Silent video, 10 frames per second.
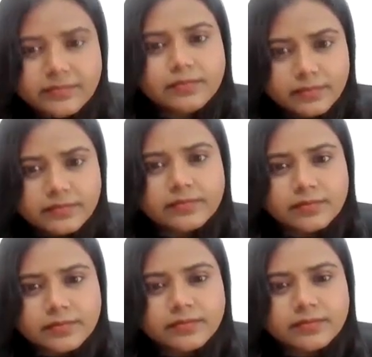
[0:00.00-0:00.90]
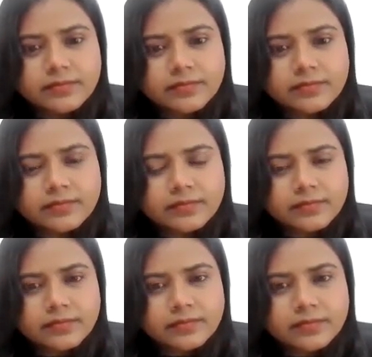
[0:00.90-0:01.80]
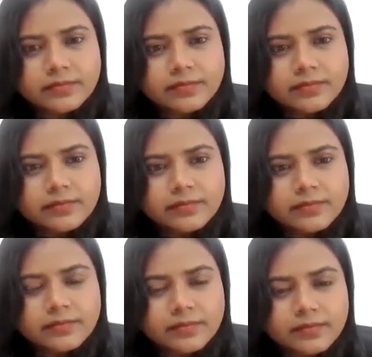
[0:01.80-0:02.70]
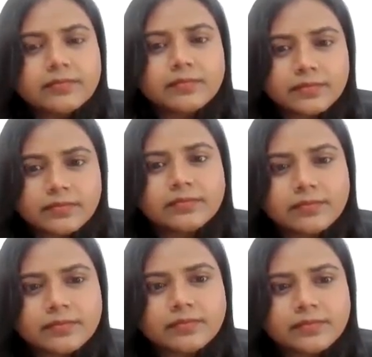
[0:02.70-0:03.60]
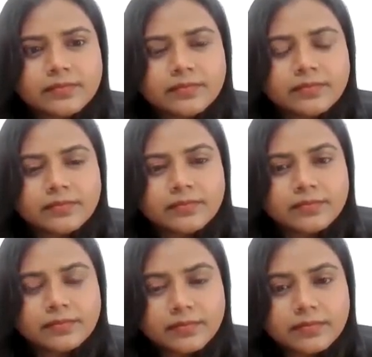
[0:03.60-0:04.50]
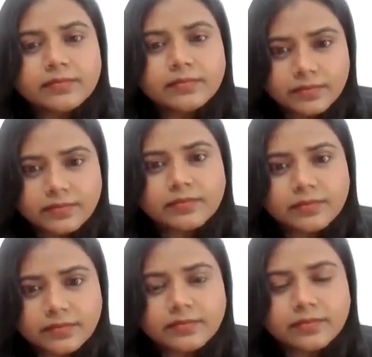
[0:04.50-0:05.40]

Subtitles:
(not speaking)